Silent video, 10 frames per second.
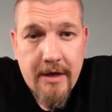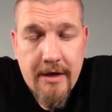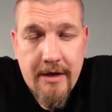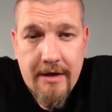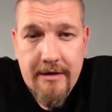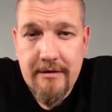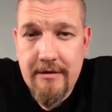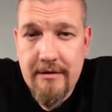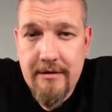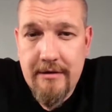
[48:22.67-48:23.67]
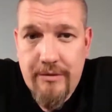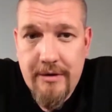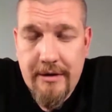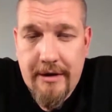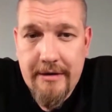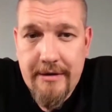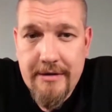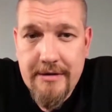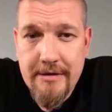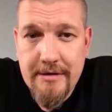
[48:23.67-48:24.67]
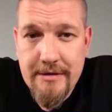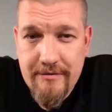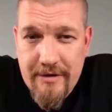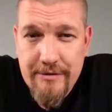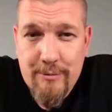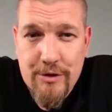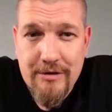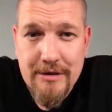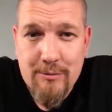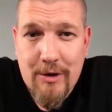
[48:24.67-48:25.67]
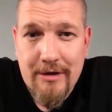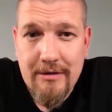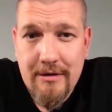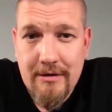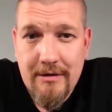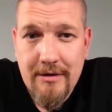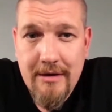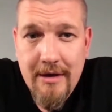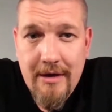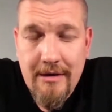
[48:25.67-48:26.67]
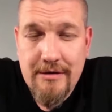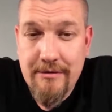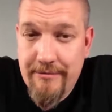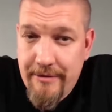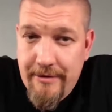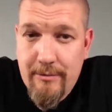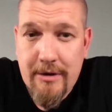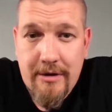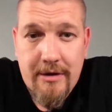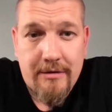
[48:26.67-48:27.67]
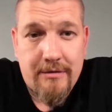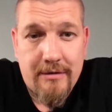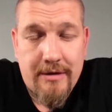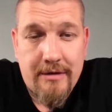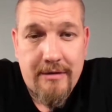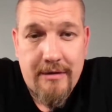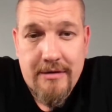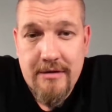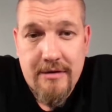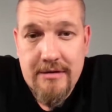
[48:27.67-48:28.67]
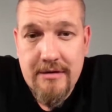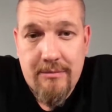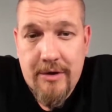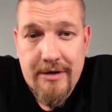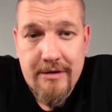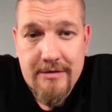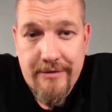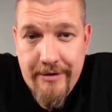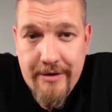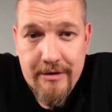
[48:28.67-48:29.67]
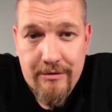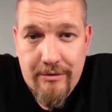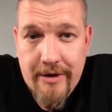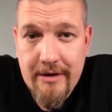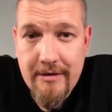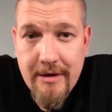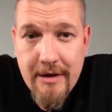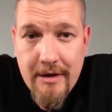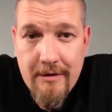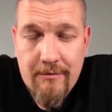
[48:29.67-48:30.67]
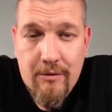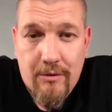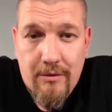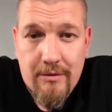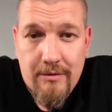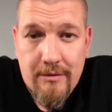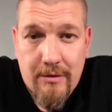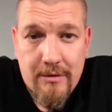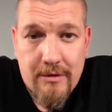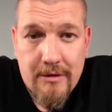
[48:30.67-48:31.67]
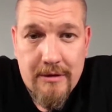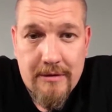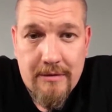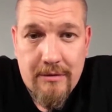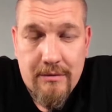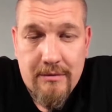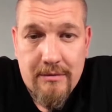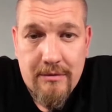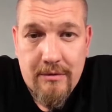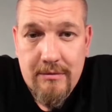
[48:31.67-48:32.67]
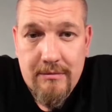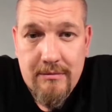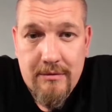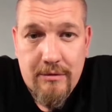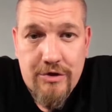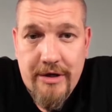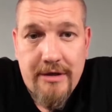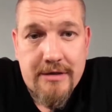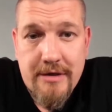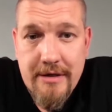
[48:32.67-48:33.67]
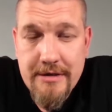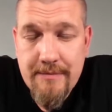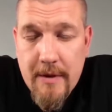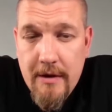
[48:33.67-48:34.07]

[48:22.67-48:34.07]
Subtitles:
And to tell you the truth, like specialized market, and it's a very it's a market that's very hard to crack for non-Chinese guys.